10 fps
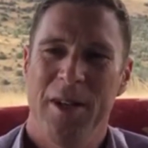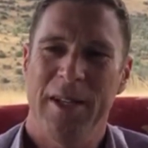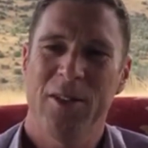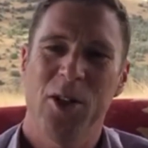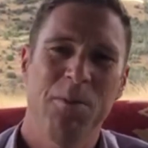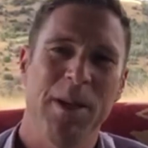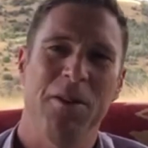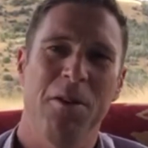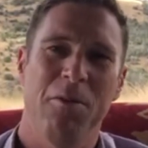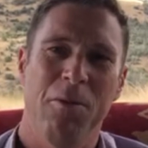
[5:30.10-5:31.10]
it could
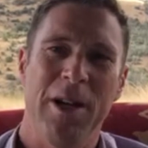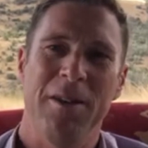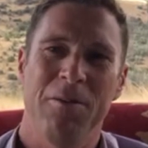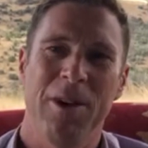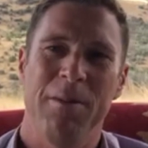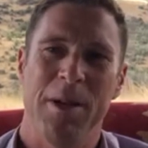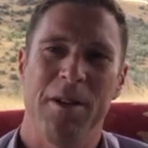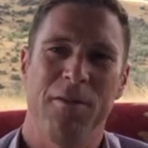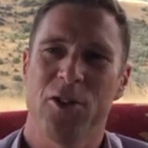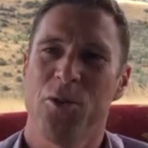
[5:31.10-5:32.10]
be really
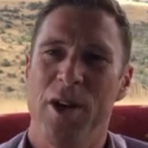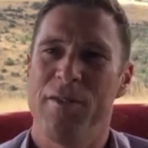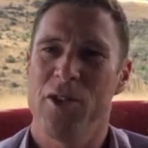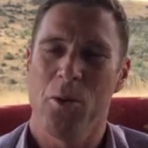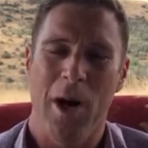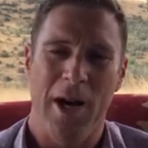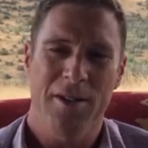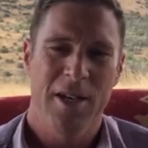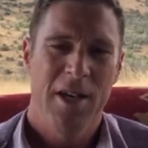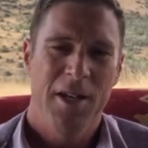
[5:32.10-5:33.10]
beneficial revenue
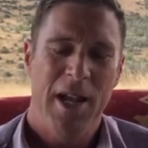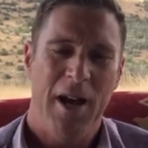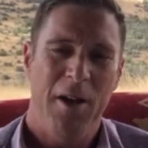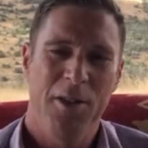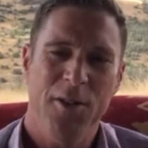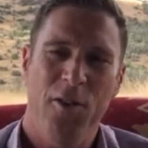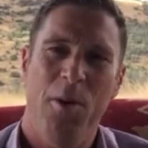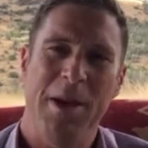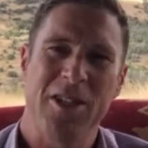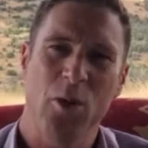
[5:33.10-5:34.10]
wise. Now this
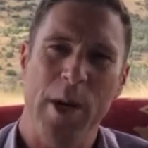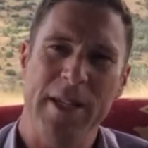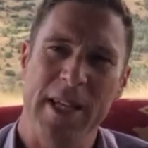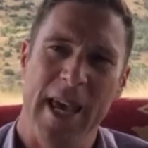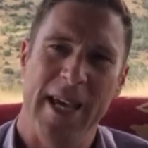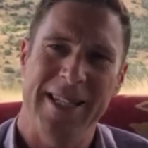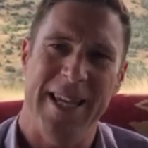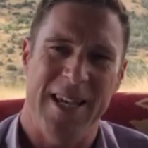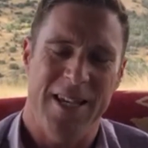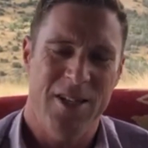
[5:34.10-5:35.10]
farm has 20
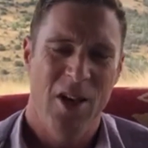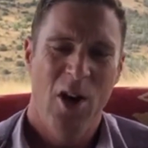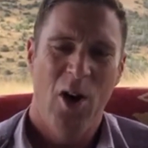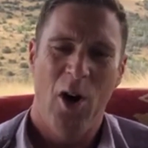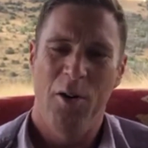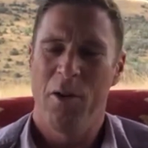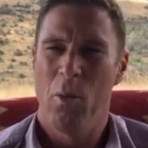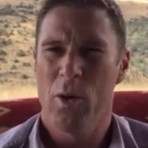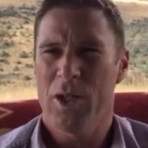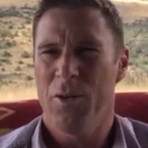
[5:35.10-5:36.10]
hectares of
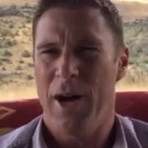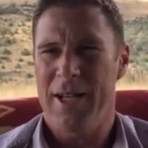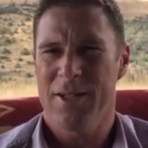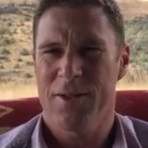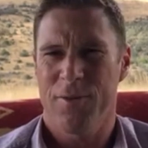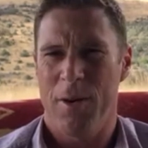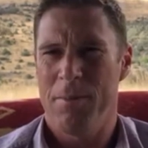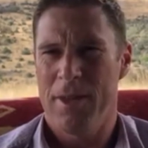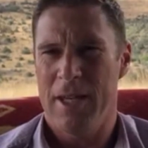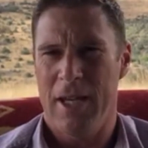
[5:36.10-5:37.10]
water rights
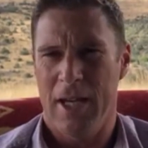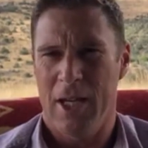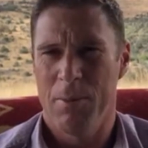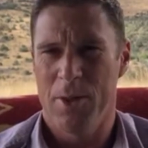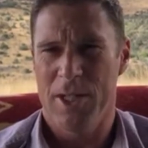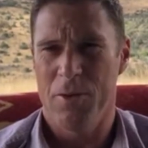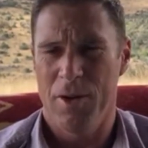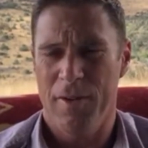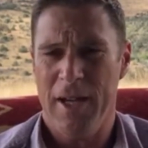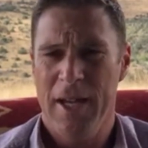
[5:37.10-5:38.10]
from the Kubusi
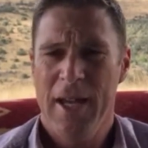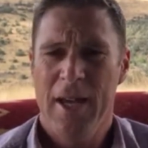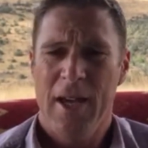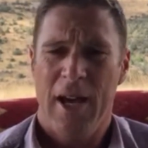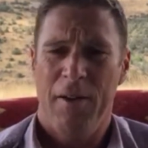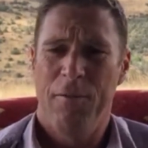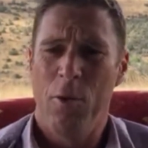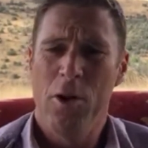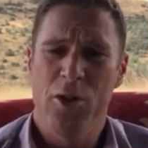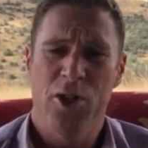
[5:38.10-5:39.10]
River
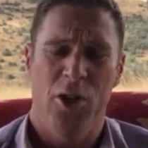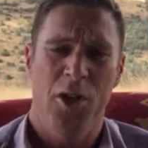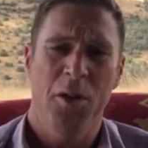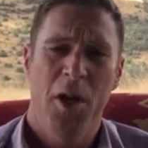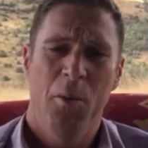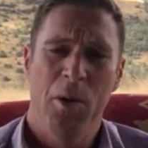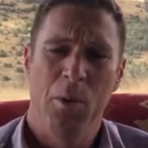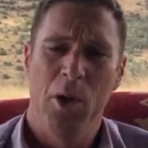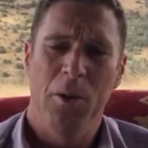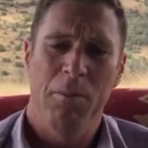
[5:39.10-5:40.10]
for Lucerne. We
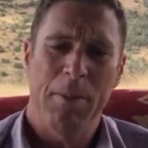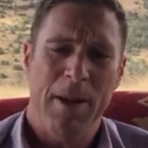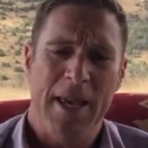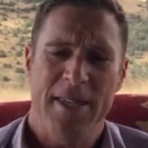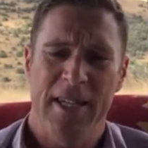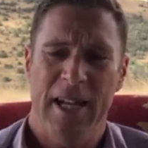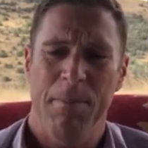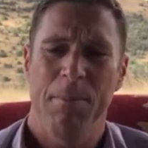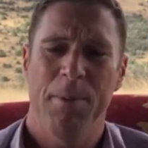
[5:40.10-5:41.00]
will be placing it up,